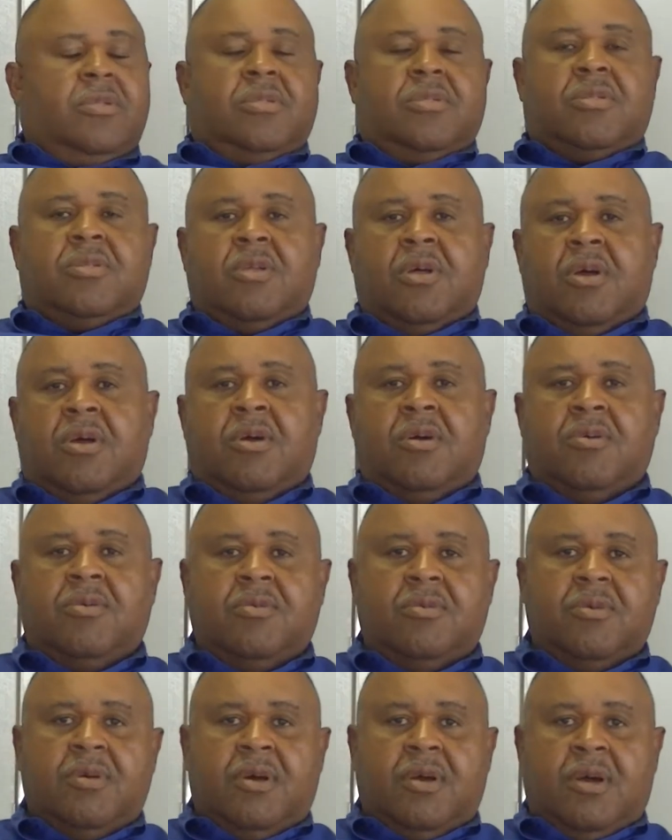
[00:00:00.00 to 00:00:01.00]

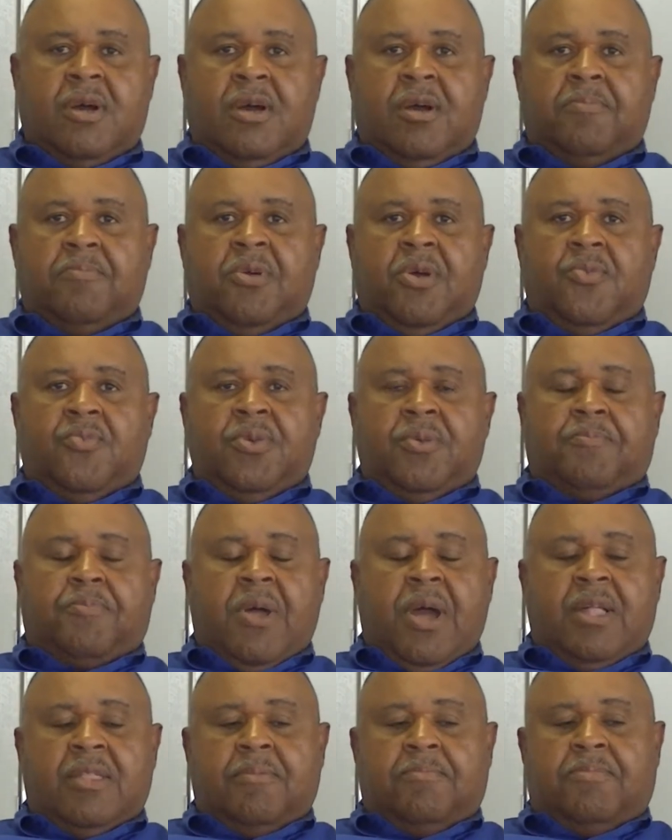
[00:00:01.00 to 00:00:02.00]
No, but we're
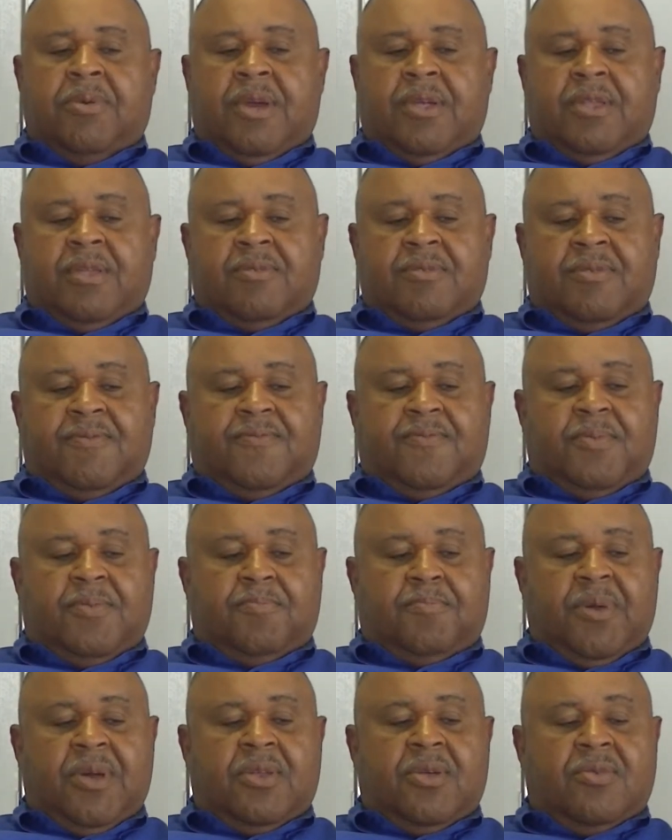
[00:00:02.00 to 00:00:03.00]
probably
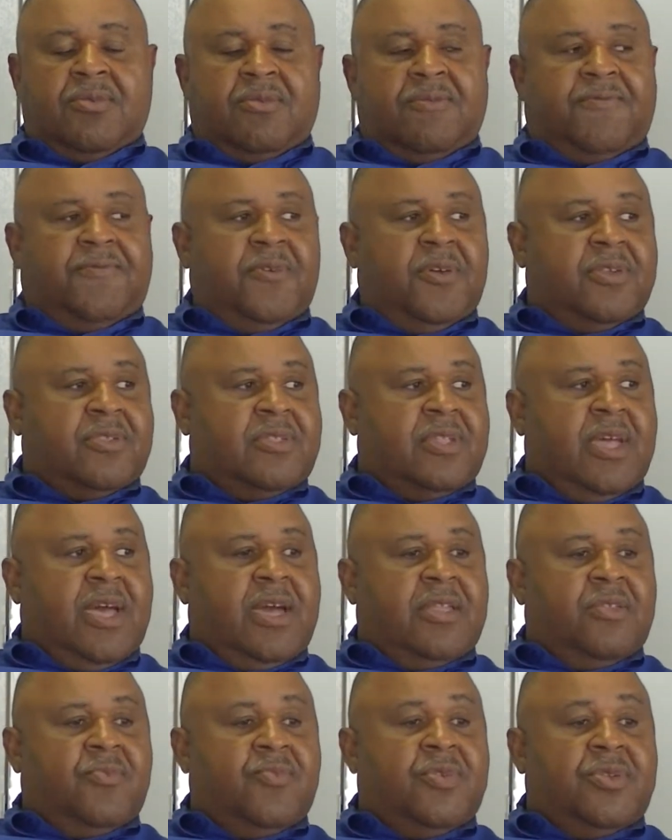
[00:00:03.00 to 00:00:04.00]
better on defense
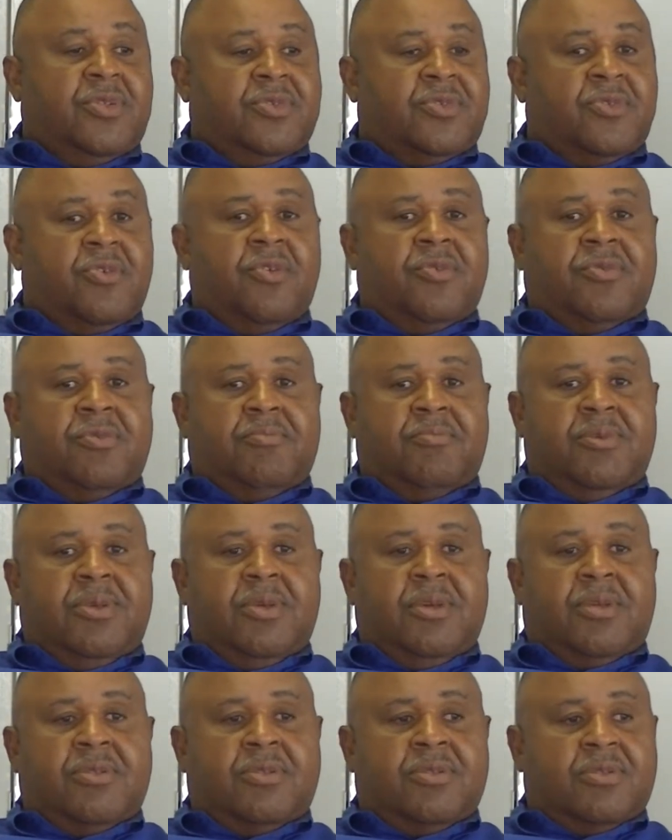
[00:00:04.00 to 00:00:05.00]
now than we deserve to
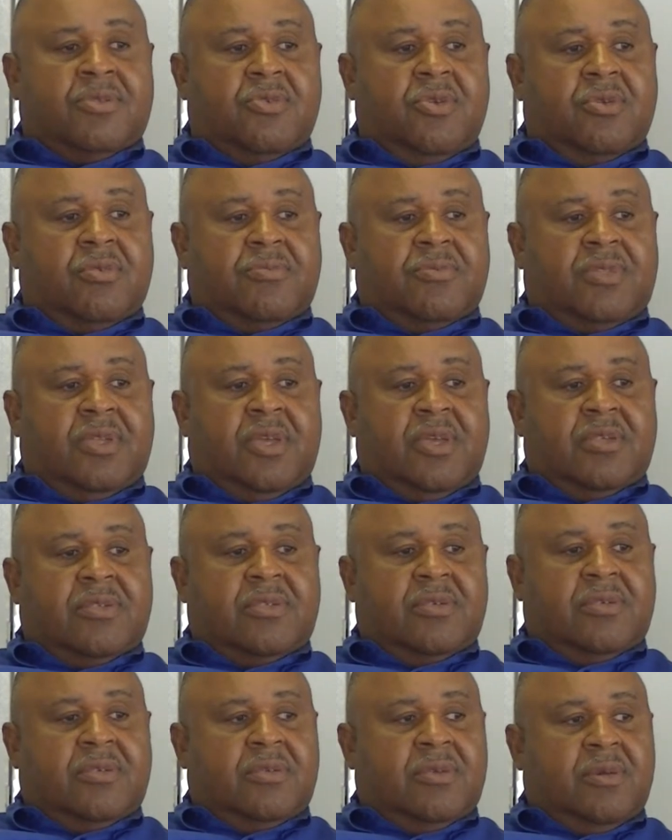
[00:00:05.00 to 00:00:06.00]
be under the
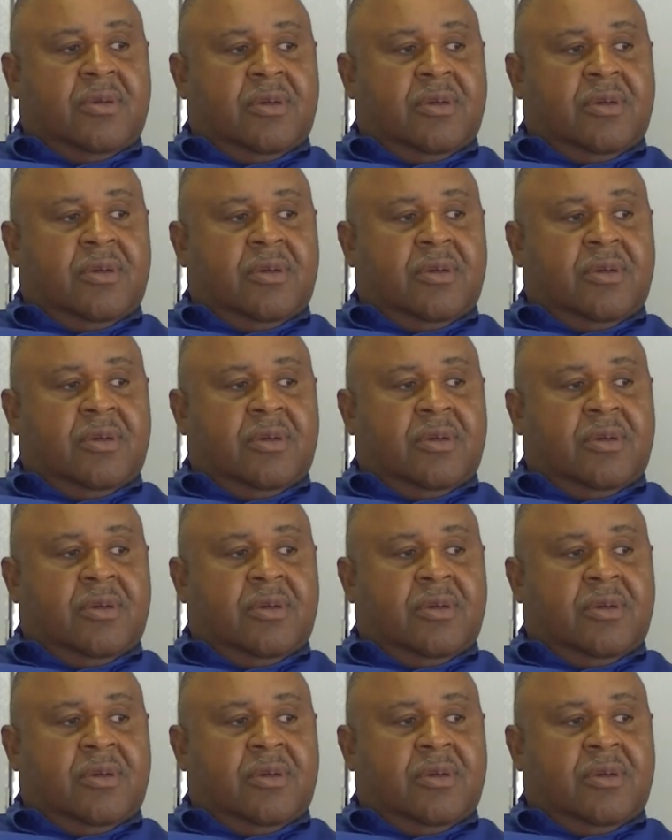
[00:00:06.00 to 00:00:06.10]
circumstances.